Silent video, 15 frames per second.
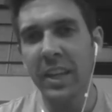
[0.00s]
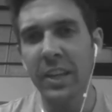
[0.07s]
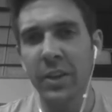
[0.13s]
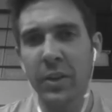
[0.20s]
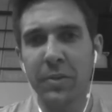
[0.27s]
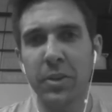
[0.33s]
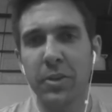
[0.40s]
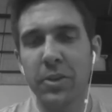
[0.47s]

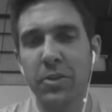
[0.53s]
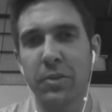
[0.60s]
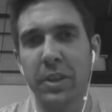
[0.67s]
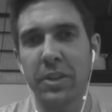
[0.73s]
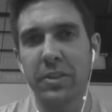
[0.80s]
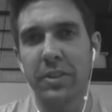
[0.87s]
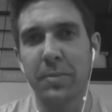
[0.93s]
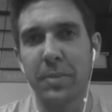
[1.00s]
you have to do this
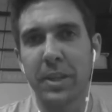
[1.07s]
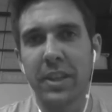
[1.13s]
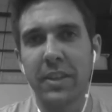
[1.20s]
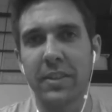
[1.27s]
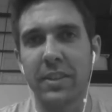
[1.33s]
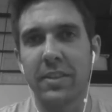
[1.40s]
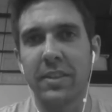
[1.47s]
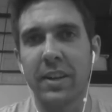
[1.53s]
research
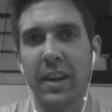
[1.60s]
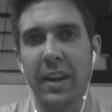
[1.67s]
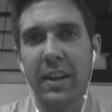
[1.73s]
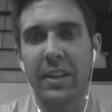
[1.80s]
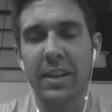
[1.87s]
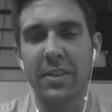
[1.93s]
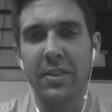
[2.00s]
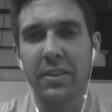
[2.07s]
because it's
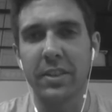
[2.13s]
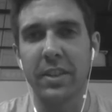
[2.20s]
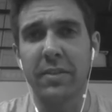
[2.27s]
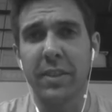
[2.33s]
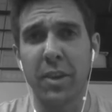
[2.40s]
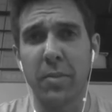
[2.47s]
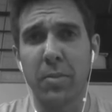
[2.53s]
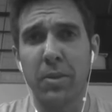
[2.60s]
not easily
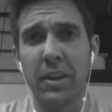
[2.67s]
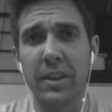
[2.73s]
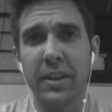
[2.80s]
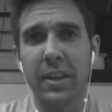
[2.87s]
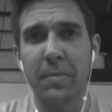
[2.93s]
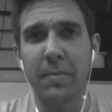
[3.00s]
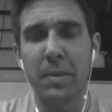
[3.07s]
available out there.